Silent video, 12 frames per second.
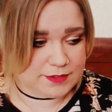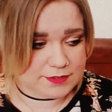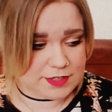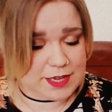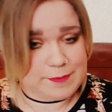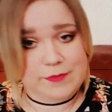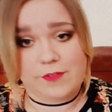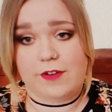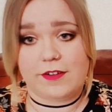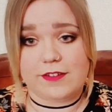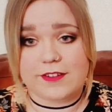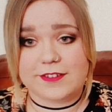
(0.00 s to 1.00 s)
don't get me
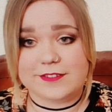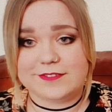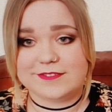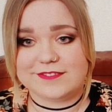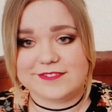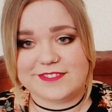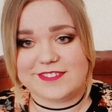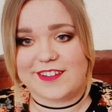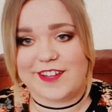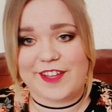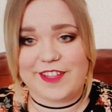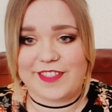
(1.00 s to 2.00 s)
wrong,
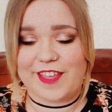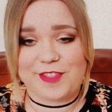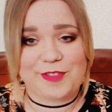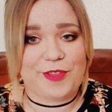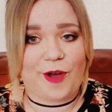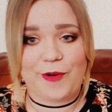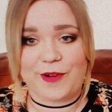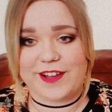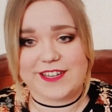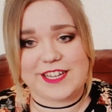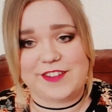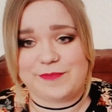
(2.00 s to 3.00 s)
that's the whole
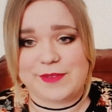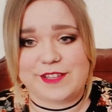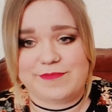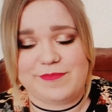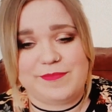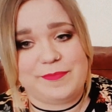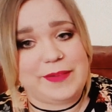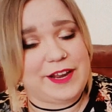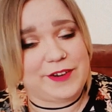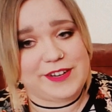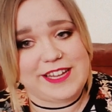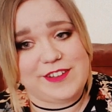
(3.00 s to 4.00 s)
idea of me
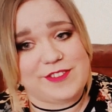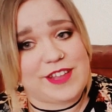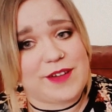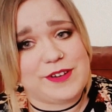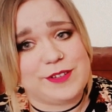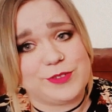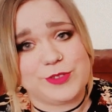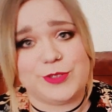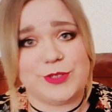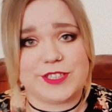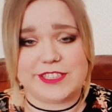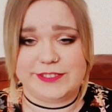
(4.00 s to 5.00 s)
being on here, is to have a little
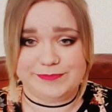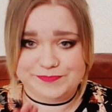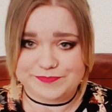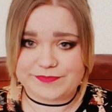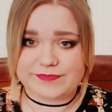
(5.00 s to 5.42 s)
talk and